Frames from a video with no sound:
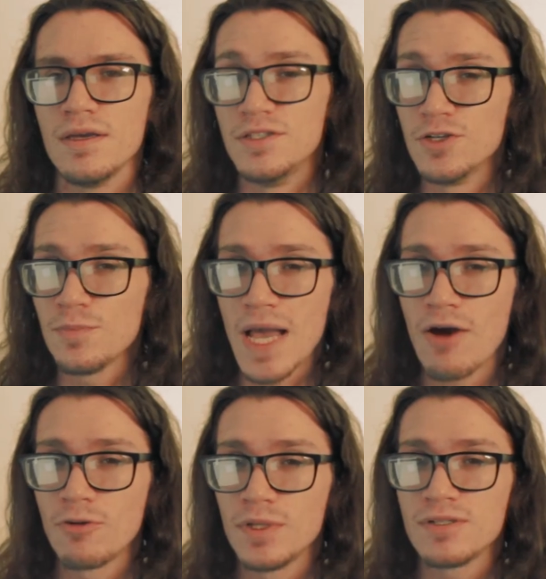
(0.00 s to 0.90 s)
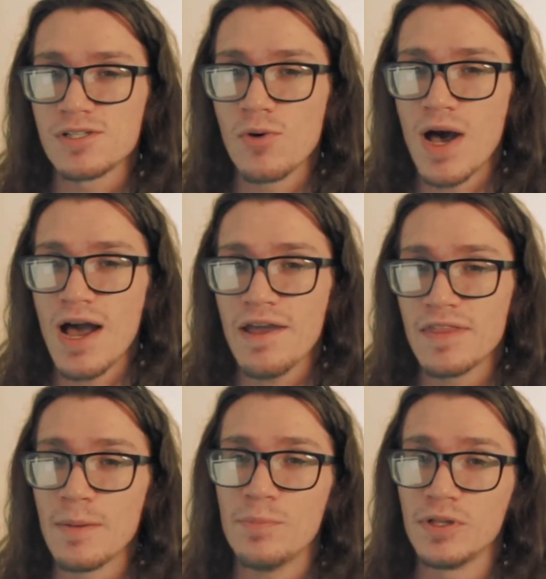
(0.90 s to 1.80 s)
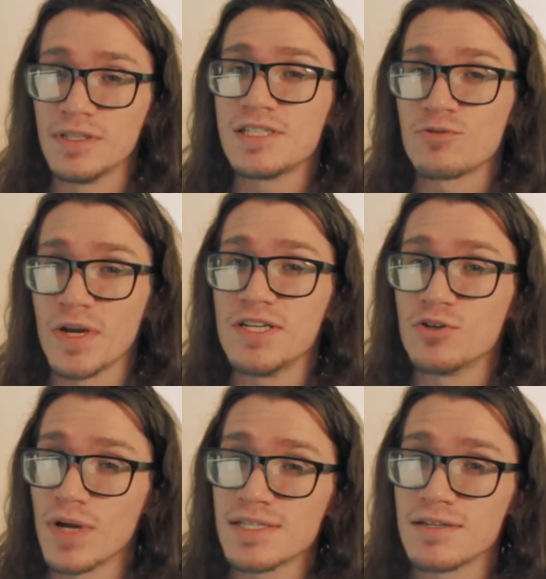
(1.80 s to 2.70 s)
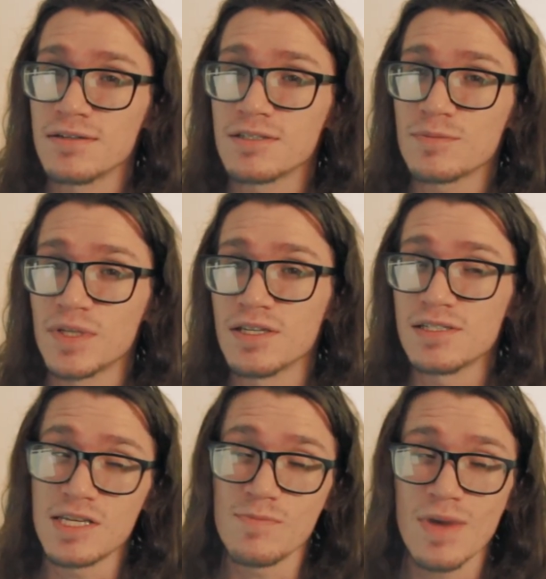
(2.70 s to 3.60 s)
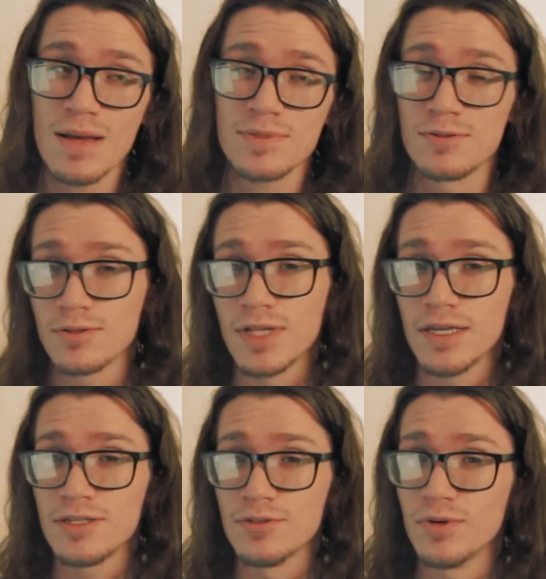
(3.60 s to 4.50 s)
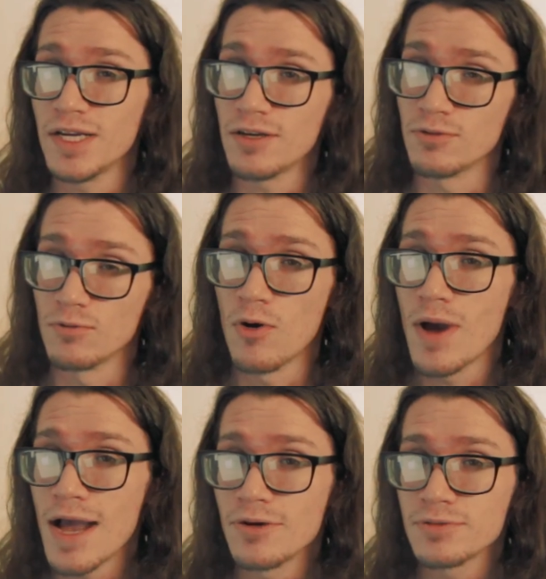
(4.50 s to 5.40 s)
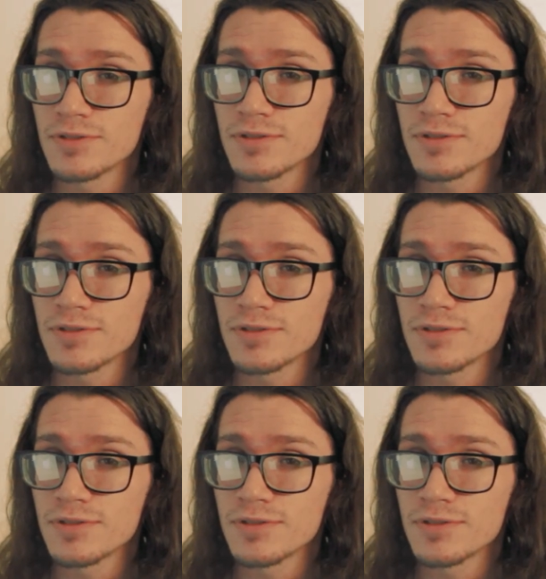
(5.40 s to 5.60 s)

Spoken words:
Is your power bill so high that police raid your residence because heat maps look like you're running a grow house?